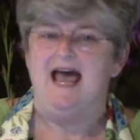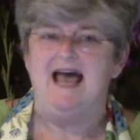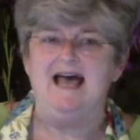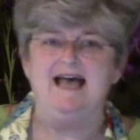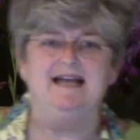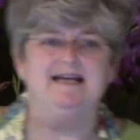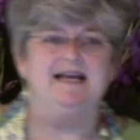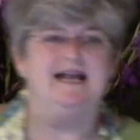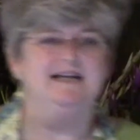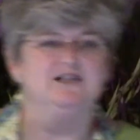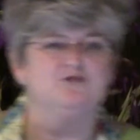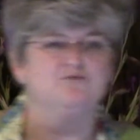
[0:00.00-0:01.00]
And
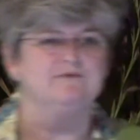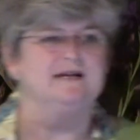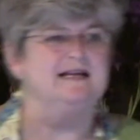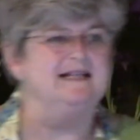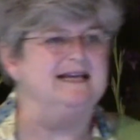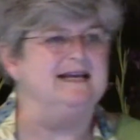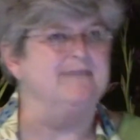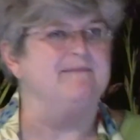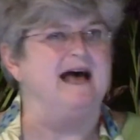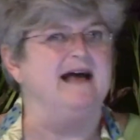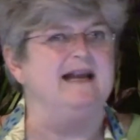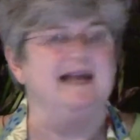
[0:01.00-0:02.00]
it's really
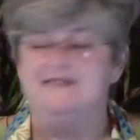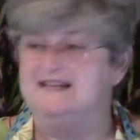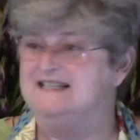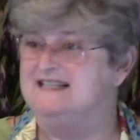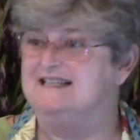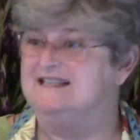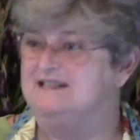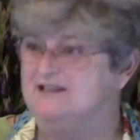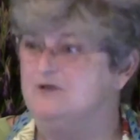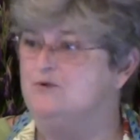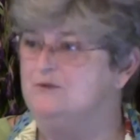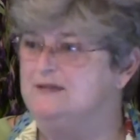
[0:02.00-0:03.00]
about, and this is
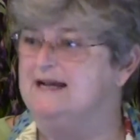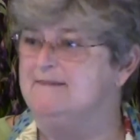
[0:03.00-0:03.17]
the cool thing